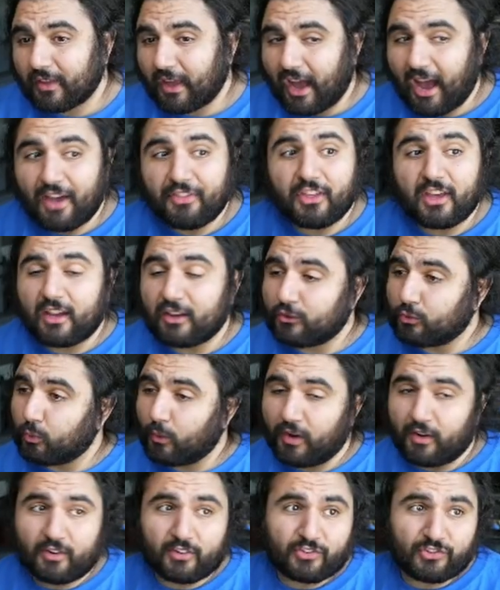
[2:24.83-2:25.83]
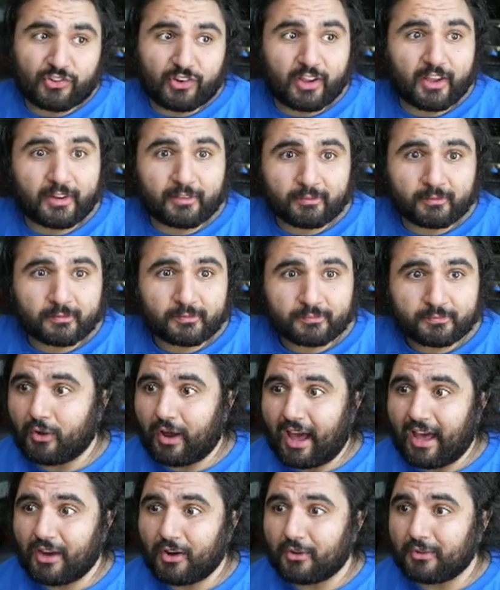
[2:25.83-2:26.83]
I think it's weird as shit.
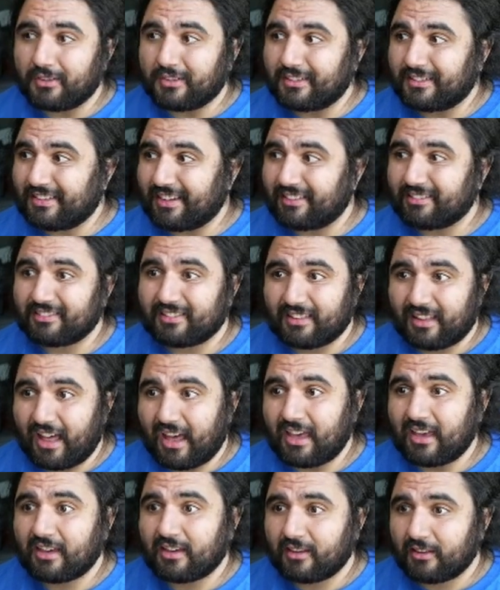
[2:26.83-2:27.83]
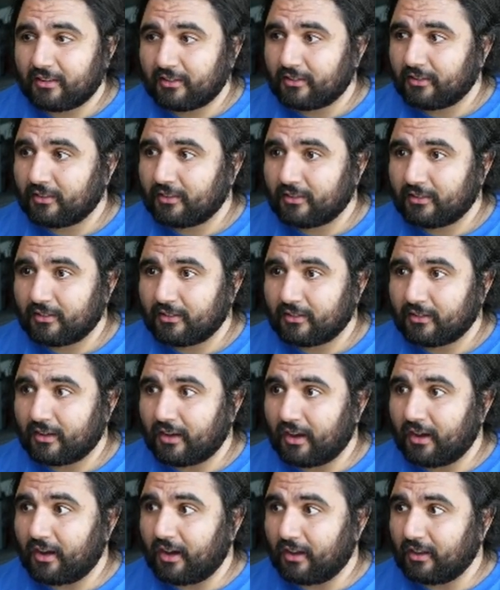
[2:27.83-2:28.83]
I don't dislike
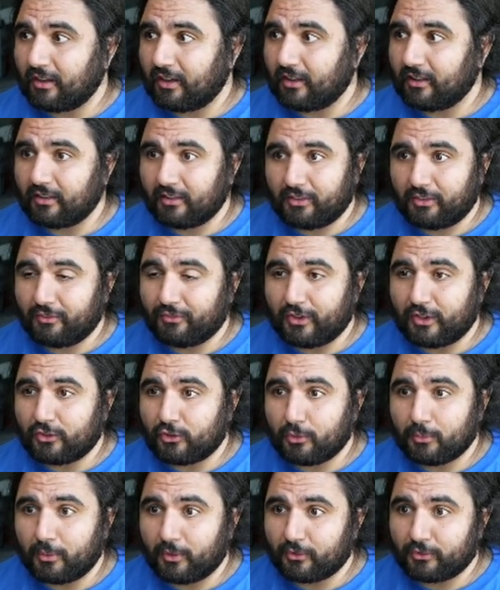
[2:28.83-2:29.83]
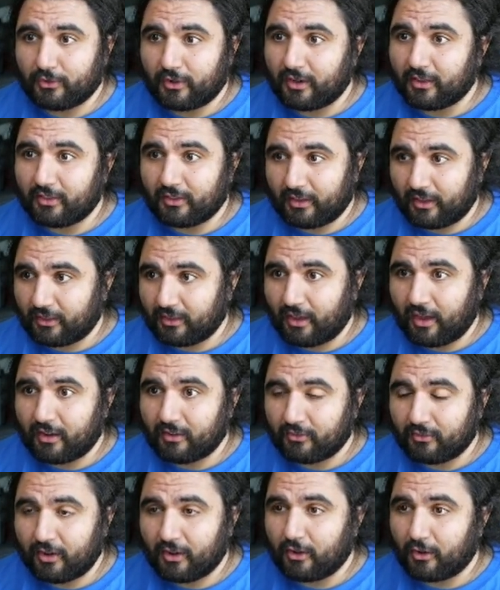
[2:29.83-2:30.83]
the VTubers or anything like that,
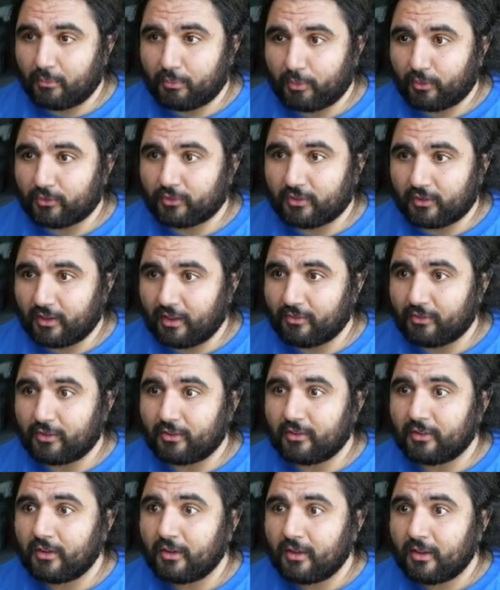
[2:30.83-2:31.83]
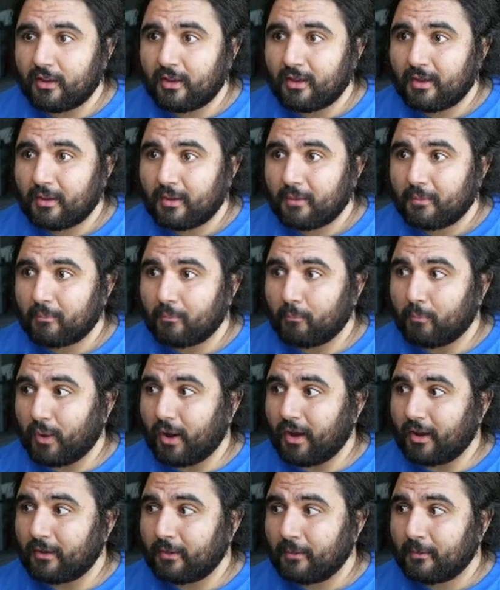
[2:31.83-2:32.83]
right, on a personal level,
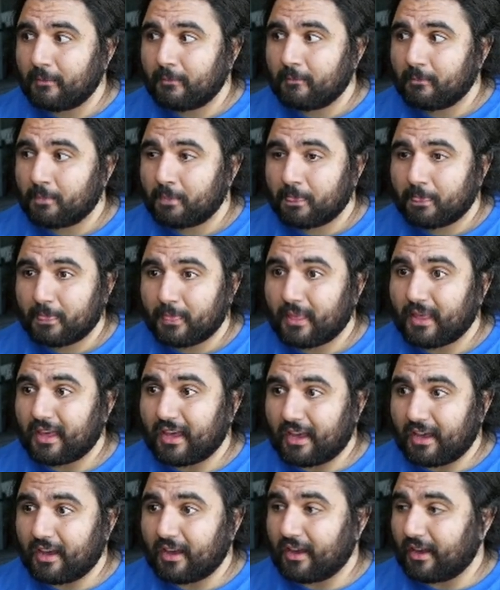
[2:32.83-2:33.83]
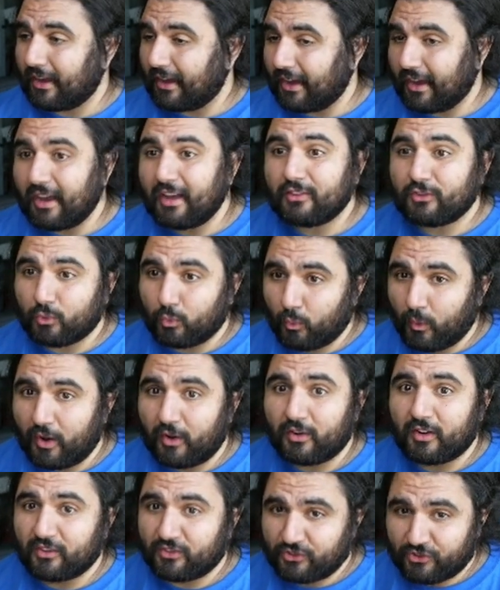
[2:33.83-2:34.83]
but it's
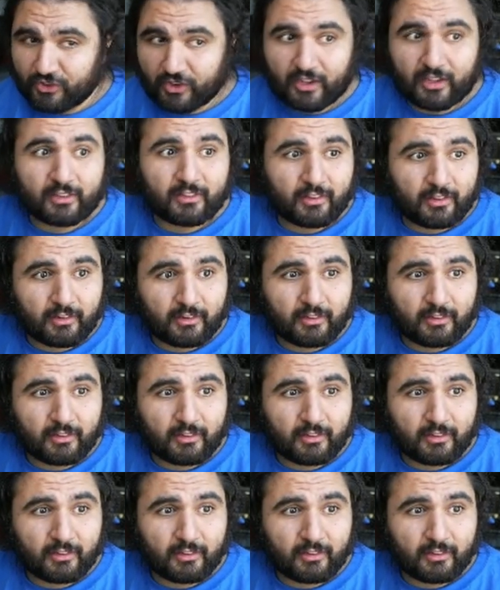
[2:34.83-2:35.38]
weird as shit